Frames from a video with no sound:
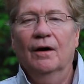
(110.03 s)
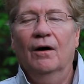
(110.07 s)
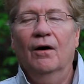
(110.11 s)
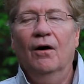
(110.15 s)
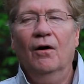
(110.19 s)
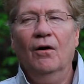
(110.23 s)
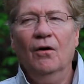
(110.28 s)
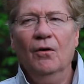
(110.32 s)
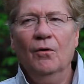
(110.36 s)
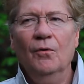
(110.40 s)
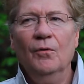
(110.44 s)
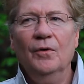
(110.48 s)

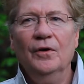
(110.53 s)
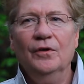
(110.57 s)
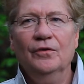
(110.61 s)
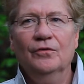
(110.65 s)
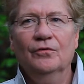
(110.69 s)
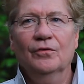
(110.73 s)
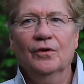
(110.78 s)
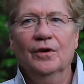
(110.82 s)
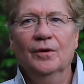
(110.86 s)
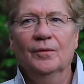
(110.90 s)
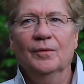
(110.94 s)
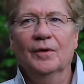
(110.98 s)
Always
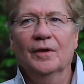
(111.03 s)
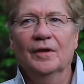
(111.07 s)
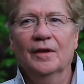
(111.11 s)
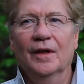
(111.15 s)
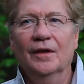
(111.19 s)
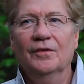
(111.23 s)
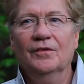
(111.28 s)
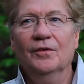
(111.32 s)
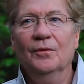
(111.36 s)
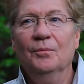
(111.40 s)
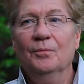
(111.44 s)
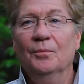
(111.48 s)
Dreaming.
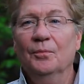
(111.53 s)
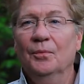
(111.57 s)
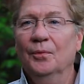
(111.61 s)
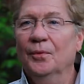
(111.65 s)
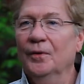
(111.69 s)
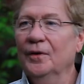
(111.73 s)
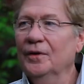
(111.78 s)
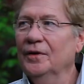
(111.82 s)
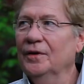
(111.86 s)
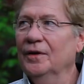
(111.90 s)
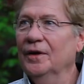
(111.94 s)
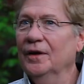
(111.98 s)
That's a
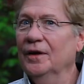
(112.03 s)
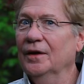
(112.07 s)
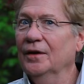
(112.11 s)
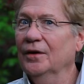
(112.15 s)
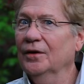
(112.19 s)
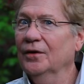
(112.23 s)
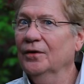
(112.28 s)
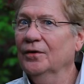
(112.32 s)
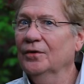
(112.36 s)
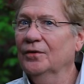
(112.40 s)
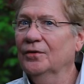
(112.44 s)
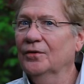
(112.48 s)
pretty
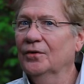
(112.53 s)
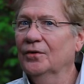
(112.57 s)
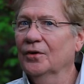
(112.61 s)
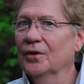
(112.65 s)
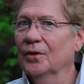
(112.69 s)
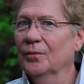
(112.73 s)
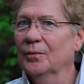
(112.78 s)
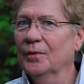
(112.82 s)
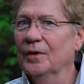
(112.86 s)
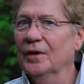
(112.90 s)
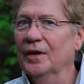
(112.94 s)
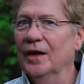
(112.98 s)
good
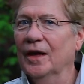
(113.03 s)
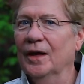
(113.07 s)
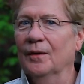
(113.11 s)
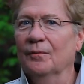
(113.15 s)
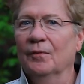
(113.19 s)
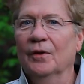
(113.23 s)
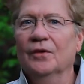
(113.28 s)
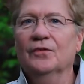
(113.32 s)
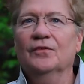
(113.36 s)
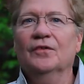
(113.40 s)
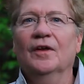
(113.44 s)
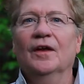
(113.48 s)
Derby name.
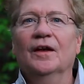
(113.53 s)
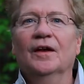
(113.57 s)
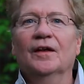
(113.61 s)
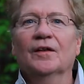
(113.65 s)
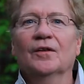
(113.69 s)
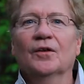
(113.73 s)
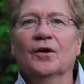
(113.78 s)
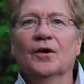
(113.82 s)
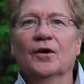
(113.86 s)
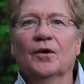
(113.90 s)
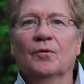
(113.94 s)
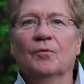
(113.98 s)
Let's take a
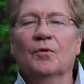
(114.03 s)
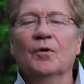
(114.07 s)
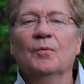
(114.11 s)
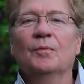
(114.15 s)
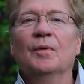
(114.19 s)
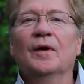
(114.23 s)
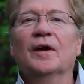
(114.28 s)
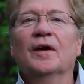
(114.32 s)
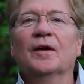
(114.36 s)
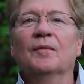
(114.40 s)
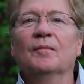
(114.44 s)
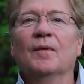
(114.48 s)
look. We'll
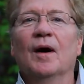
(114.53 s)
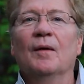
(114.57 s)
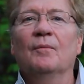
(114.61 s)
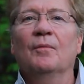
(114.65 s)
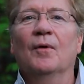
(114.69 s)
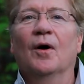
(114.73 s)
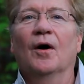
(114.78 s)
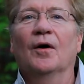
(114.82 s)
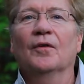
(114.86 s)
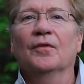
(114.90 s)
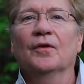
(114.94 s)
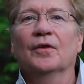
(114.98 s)
pick him up
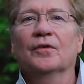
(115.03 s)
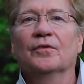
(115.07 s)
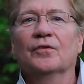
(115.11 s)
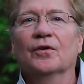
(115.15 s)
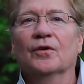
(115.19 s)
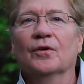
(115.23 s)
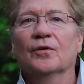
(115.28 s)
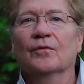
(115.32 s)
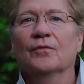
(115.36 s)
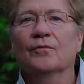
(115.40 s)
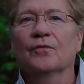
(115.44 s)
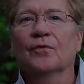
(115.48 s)
on the
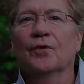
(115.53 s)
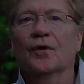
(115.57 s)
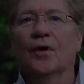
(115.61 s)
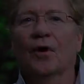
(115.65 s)
turn for